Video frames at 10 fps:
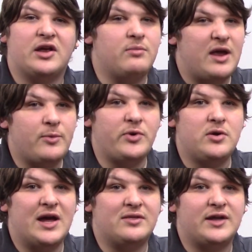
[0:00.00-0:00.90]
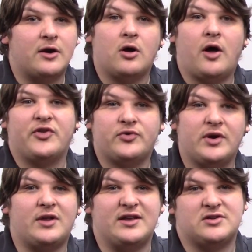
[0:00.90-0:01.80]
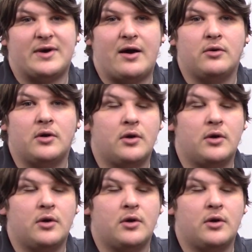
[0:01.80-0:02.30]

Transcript: And maybe when you get there, all the streetlights are out.